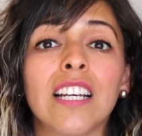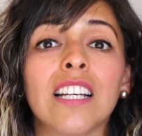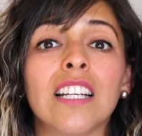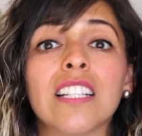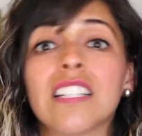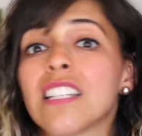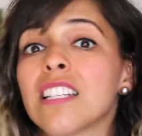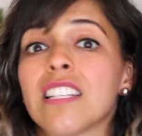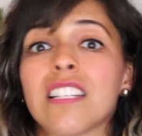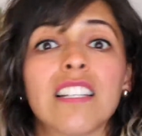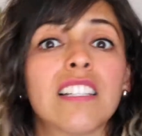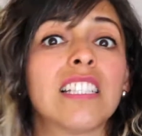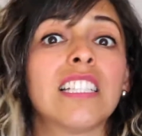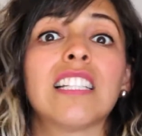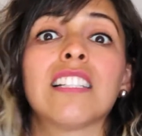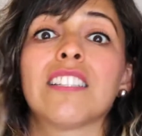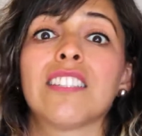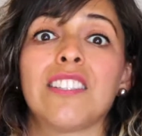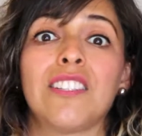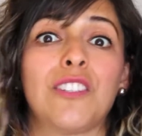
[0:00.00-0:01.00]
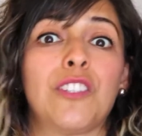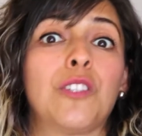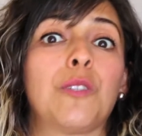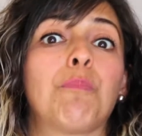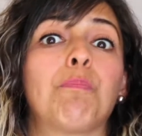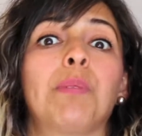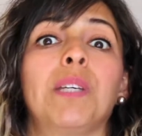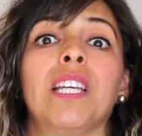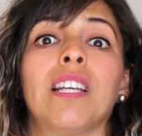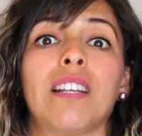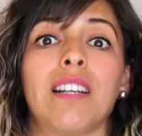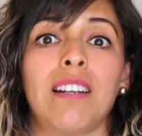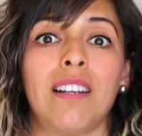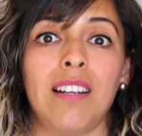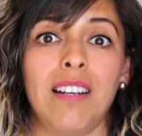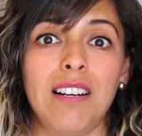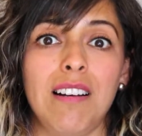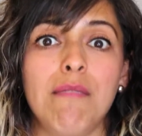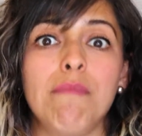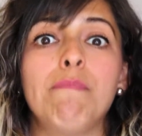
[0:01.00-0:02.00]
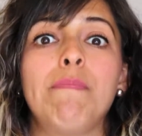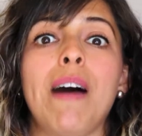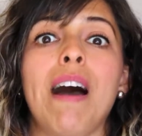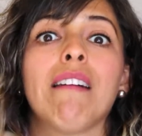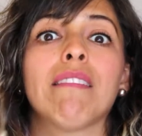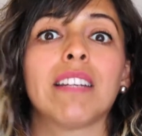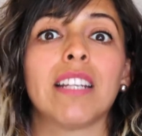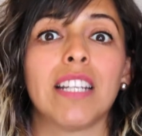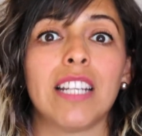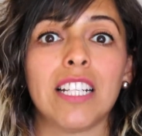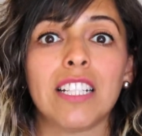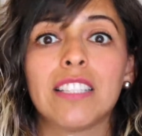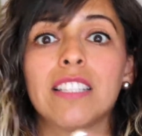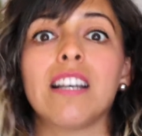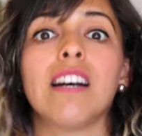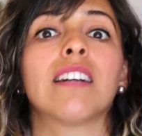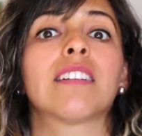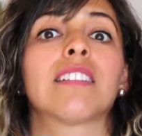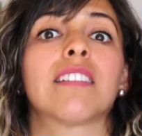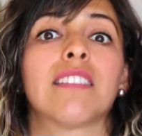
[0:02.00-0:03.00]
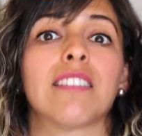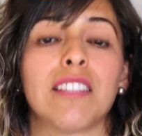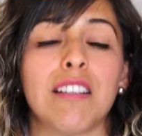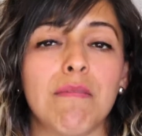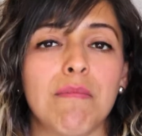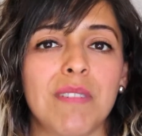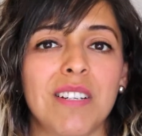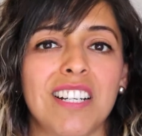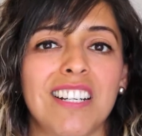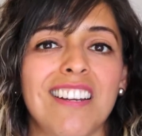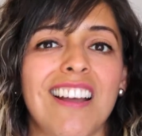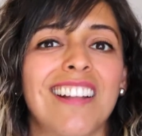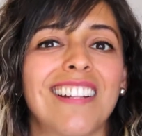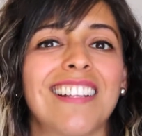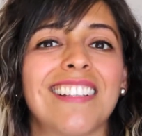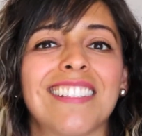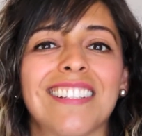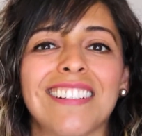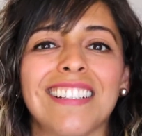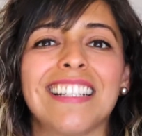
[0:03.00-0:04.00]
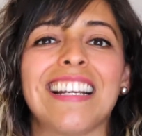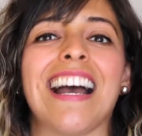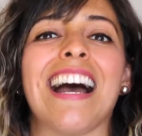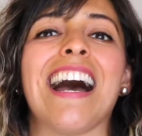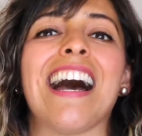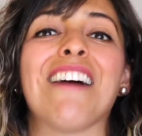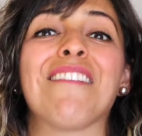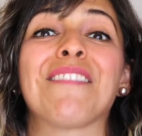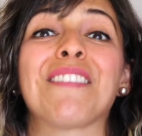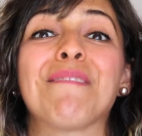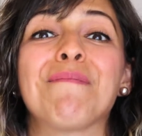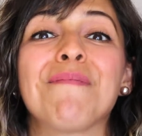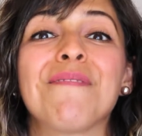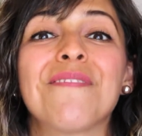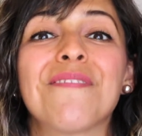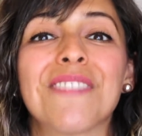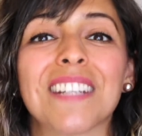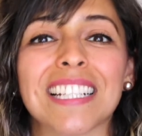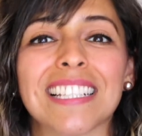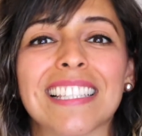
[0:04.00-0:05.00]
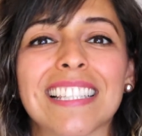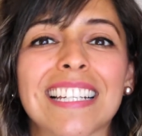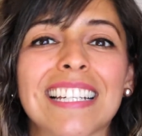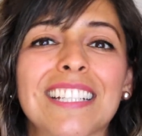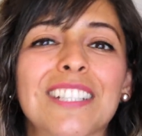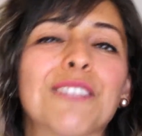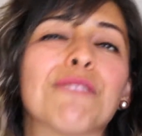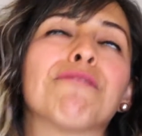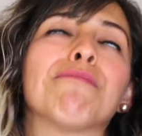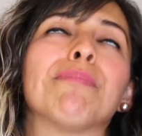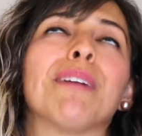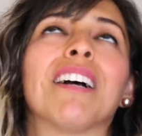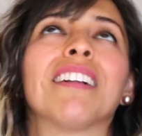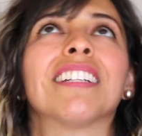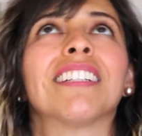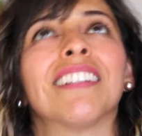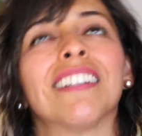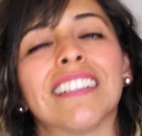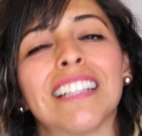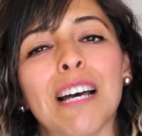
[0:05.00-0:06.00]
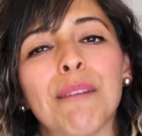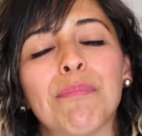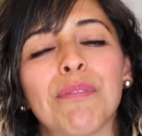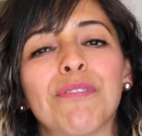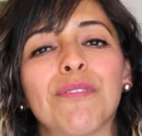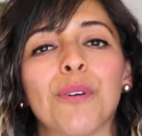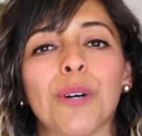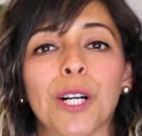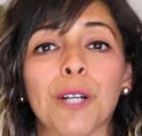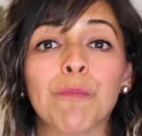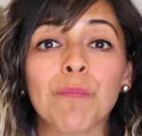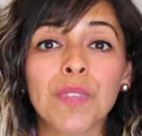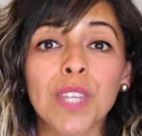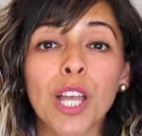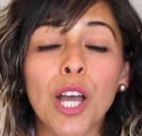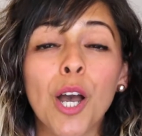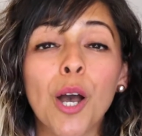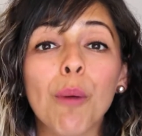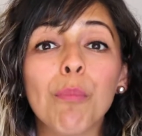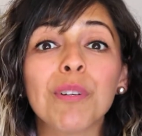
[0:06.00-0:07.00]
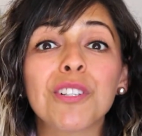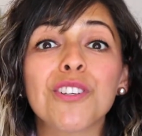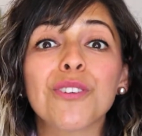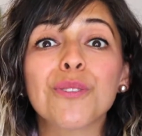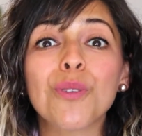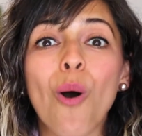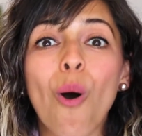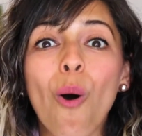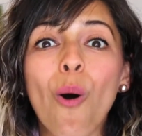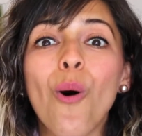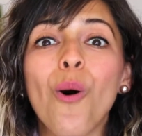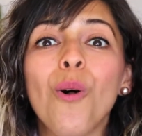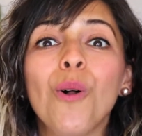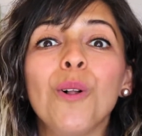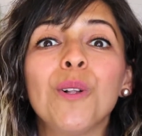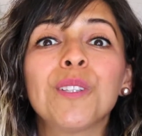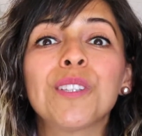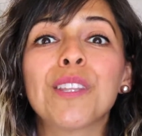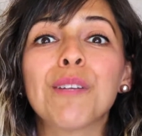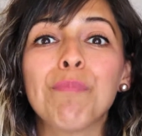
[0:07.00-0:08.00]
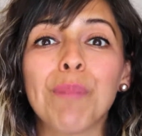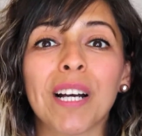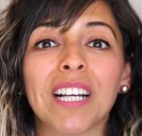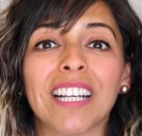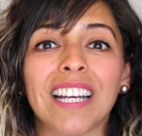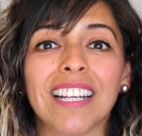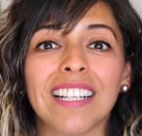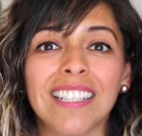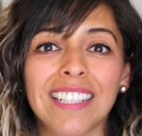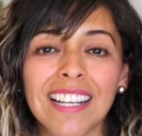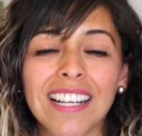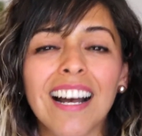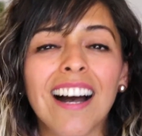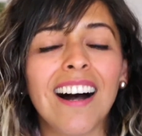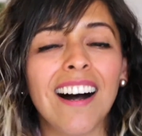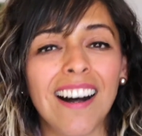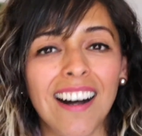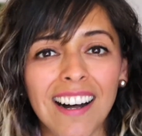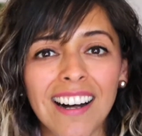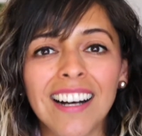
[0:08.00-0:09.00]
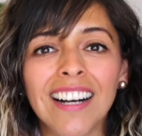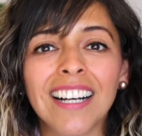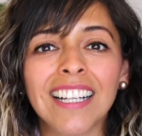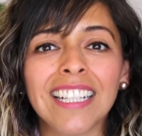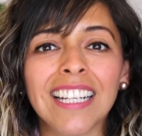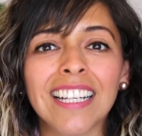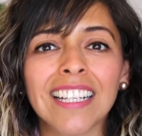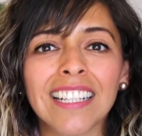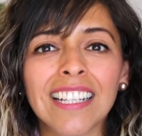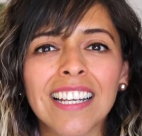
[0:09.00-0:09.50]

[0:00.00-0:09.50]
to speak about it and talk to someone and not necessarily have them fix it. You've probably heard that before, but just hold the bucket. Honey.